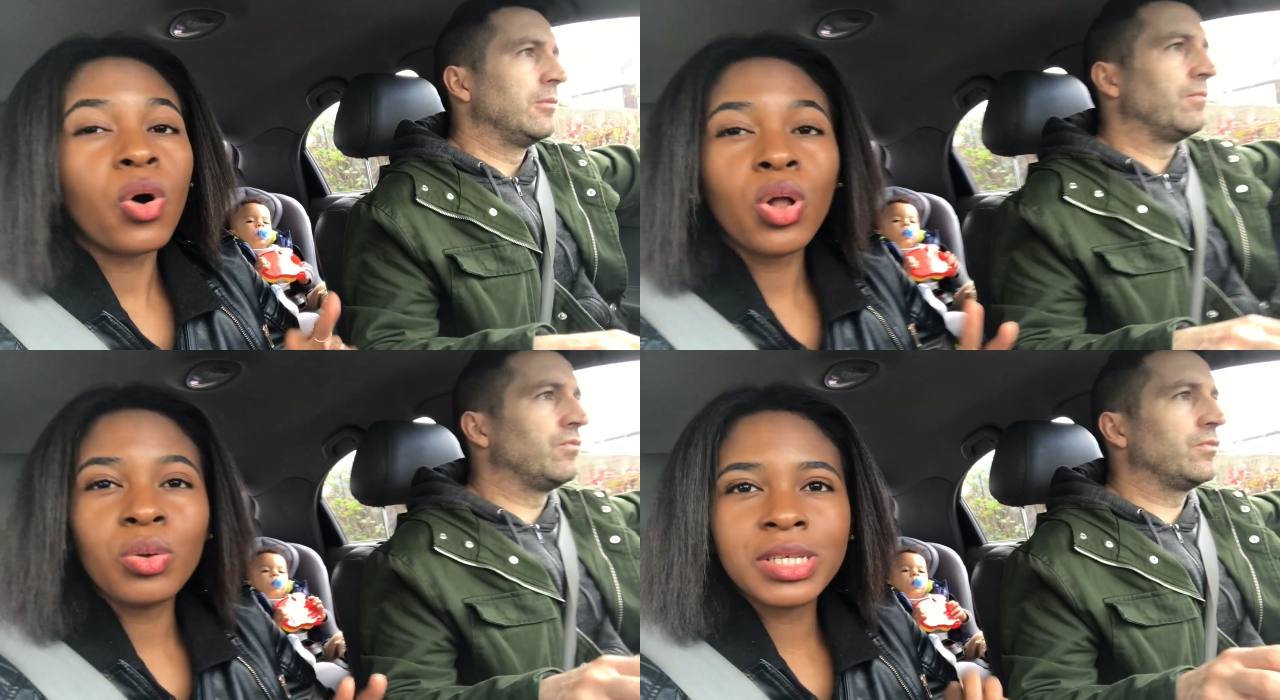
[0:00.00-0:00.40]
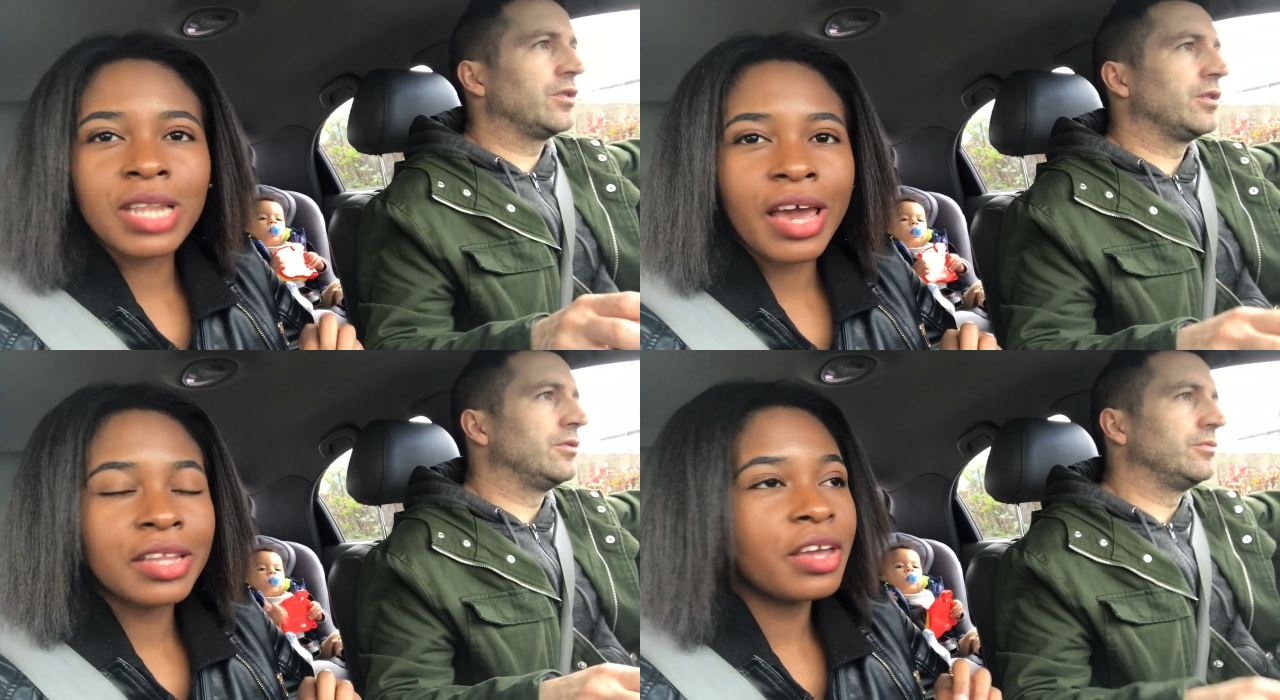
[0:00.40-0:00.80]
Speaker 1: always
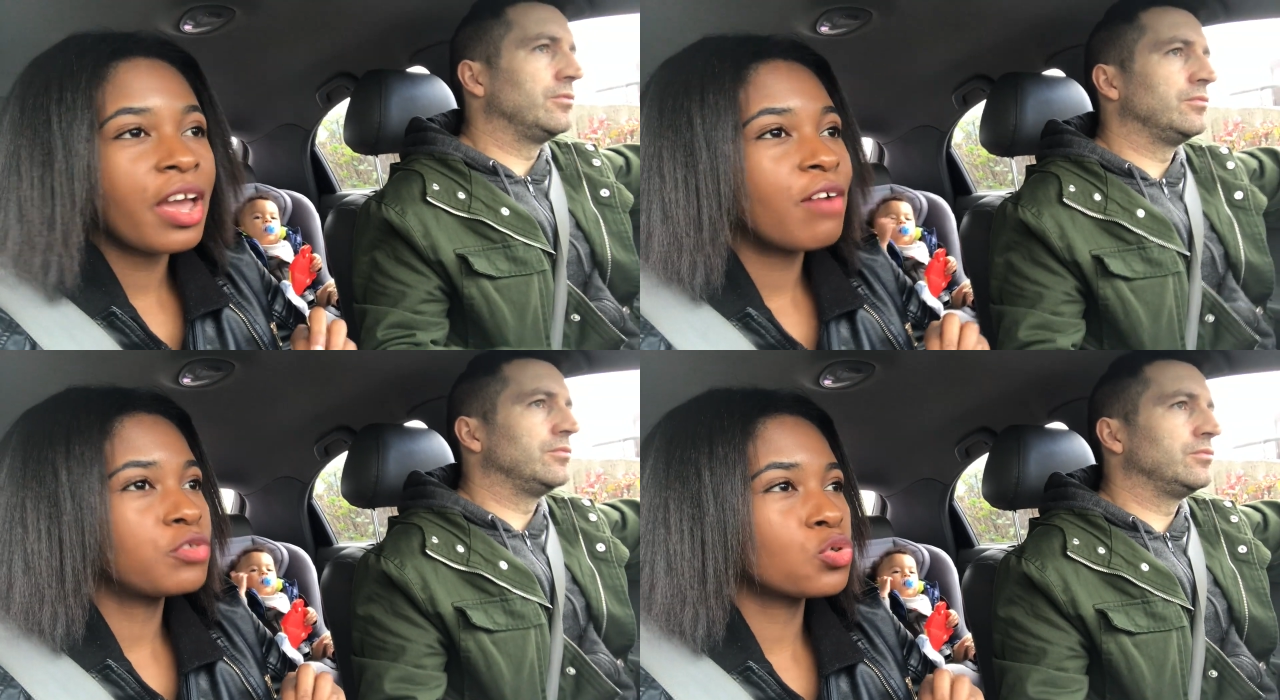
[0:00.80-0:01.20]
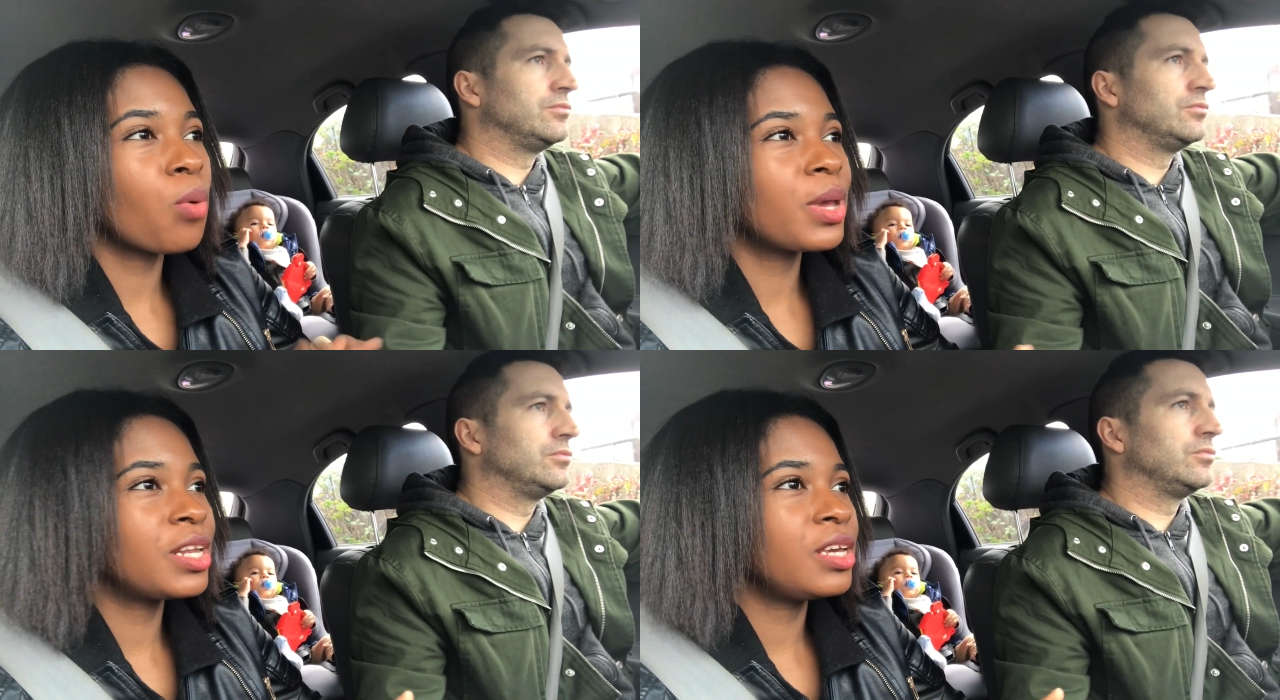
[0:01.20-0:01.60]
like they have so
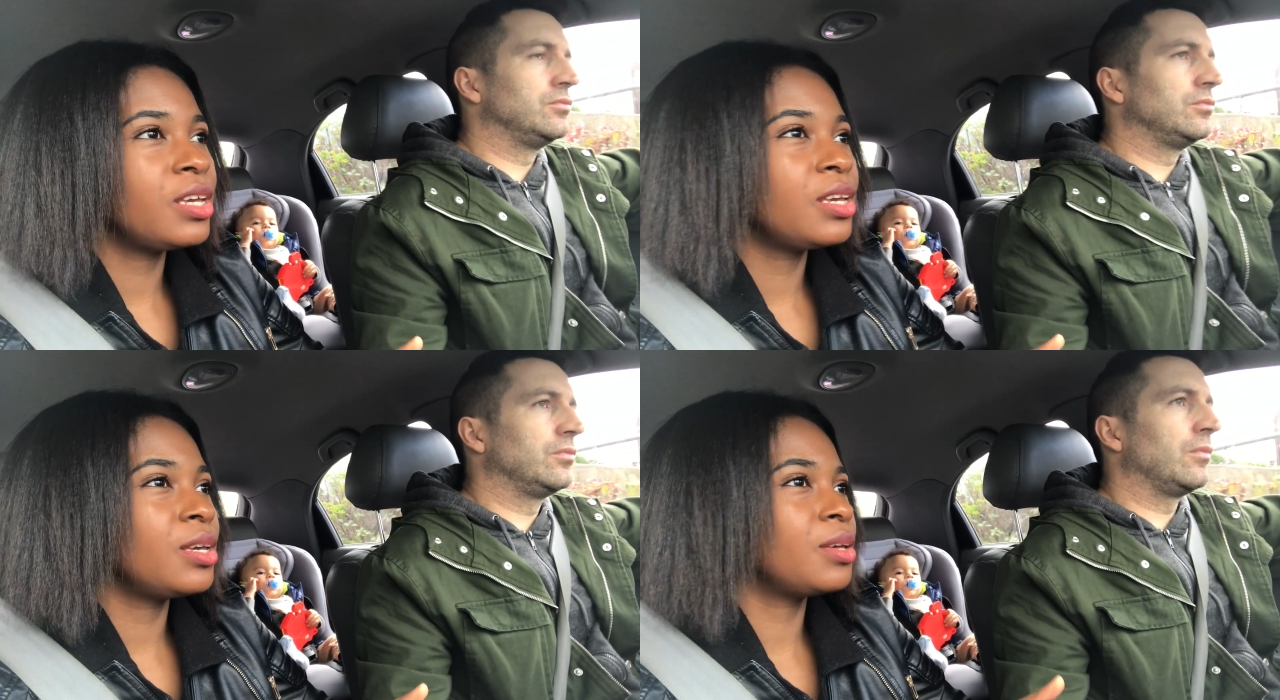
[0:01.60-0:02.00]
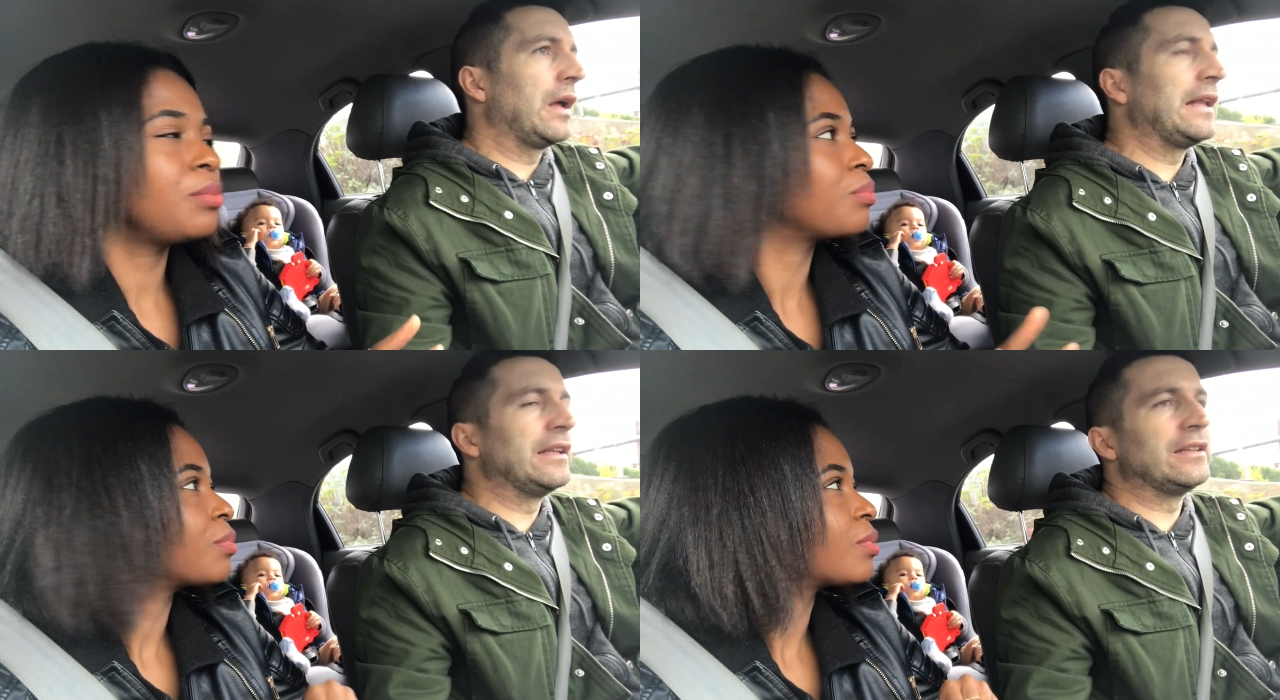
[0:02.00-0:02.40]
many...
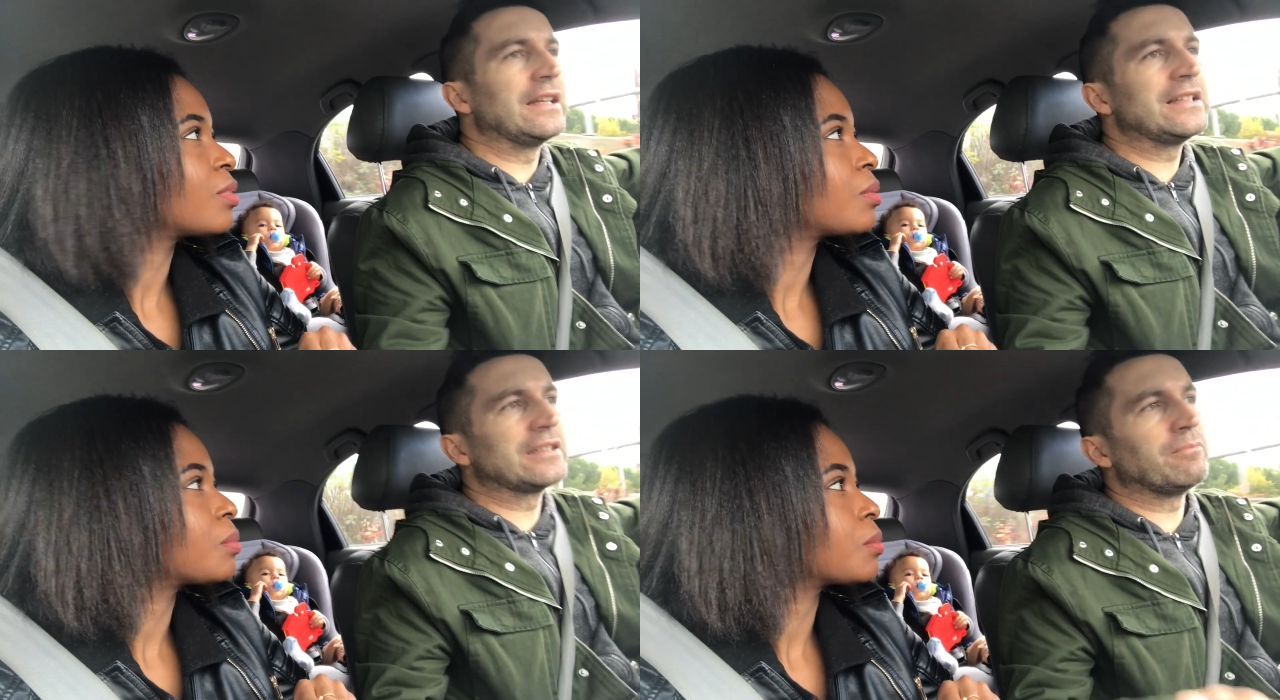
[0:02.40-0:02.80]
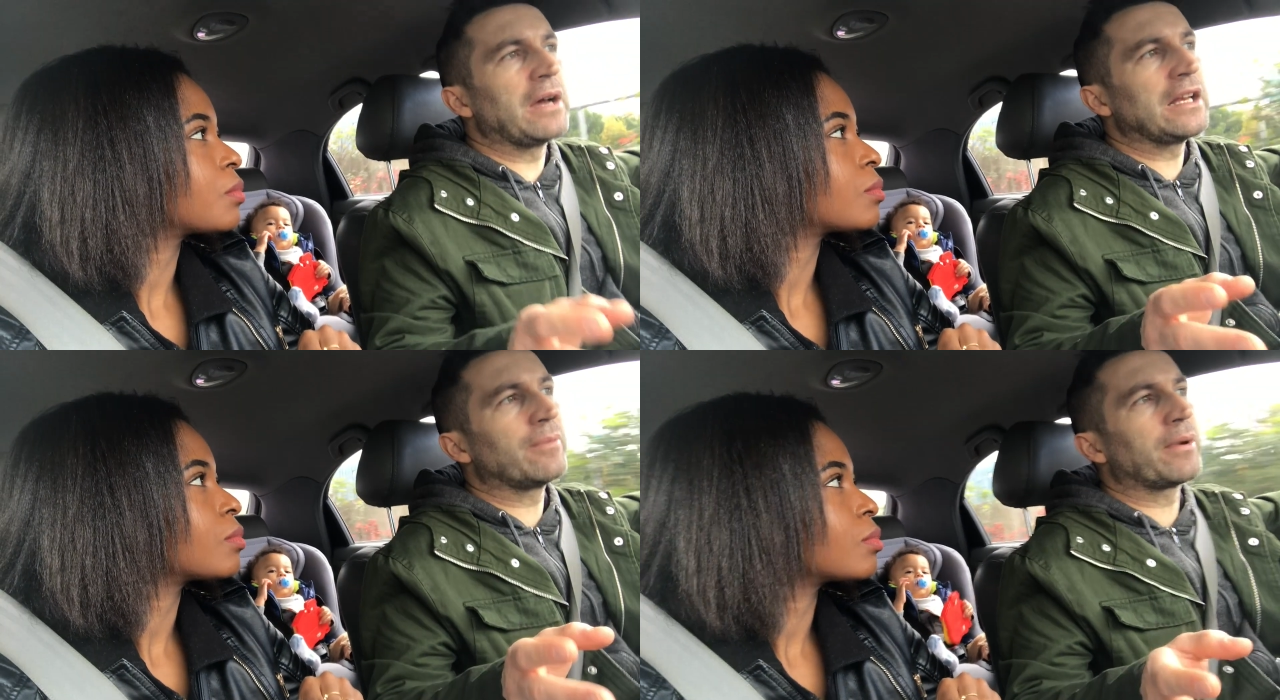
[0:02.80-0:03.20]
Speaker 2: And there is
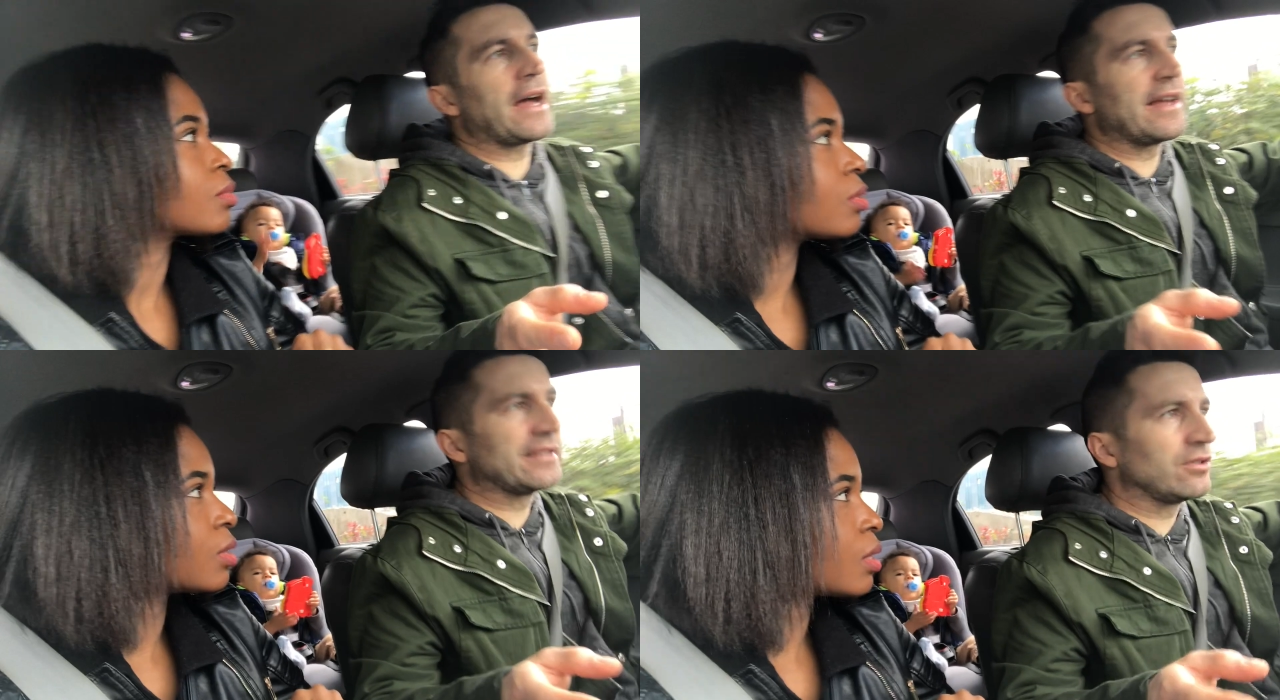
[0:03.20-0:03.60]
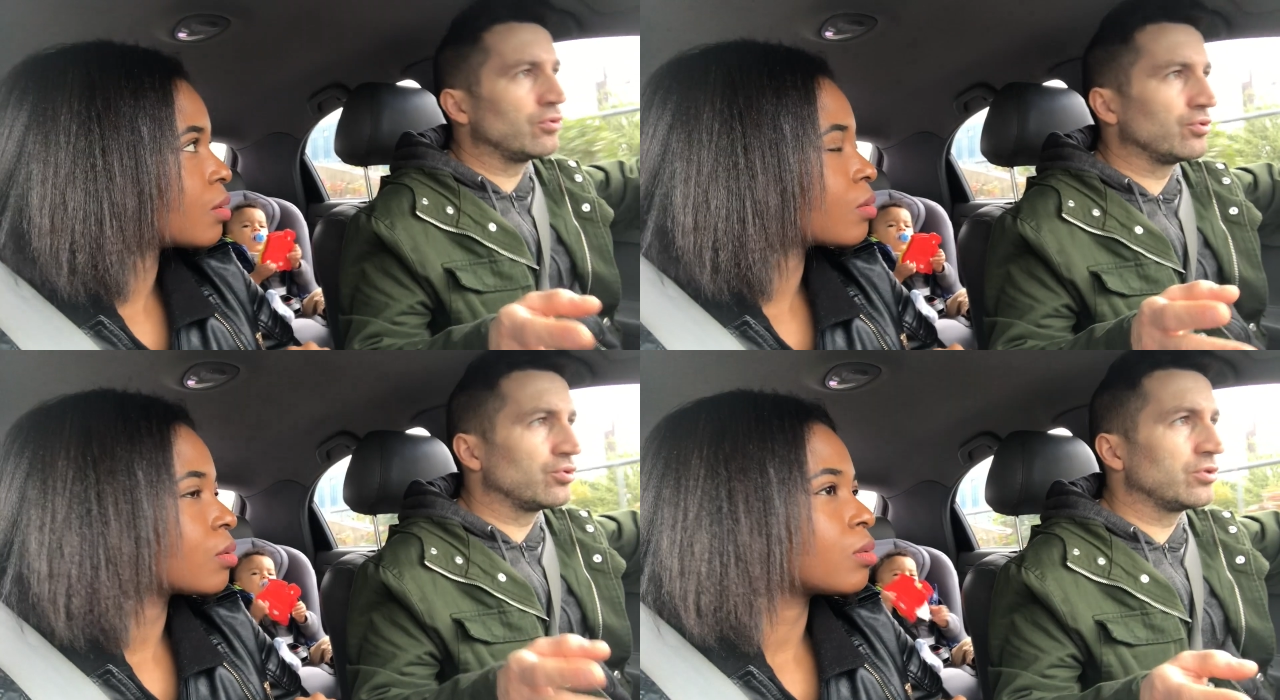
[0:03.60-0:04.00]
many price,
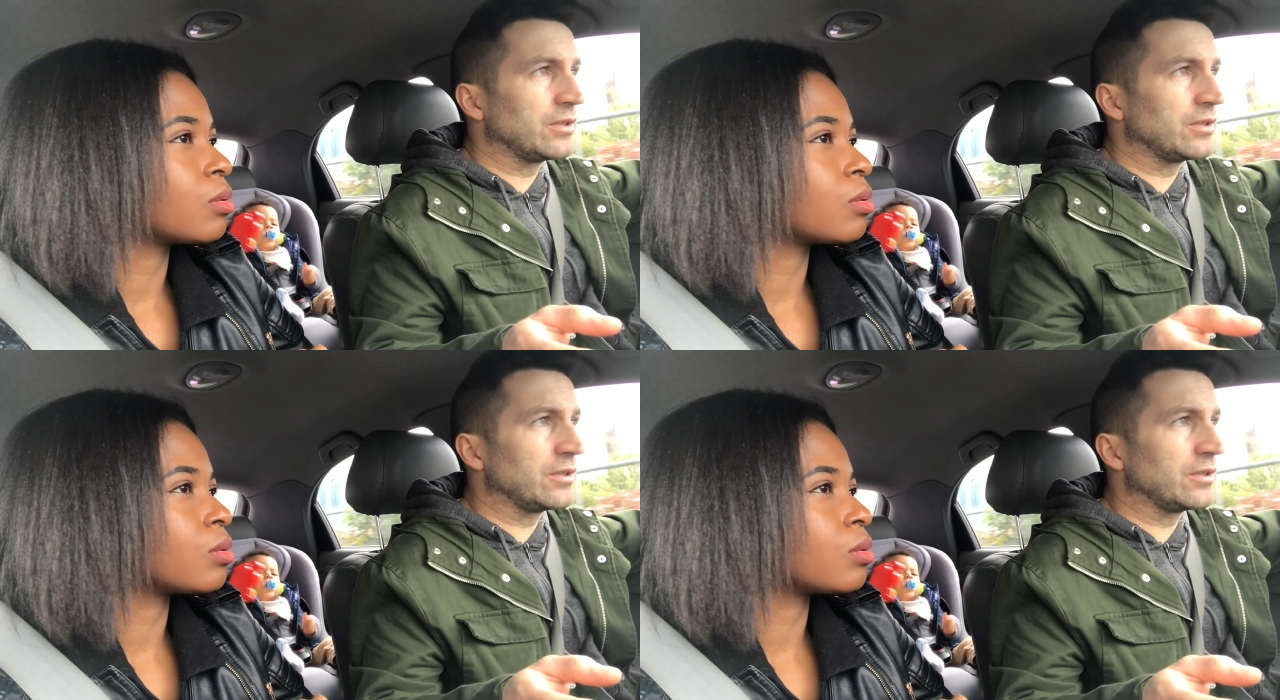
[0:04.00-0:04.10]
you should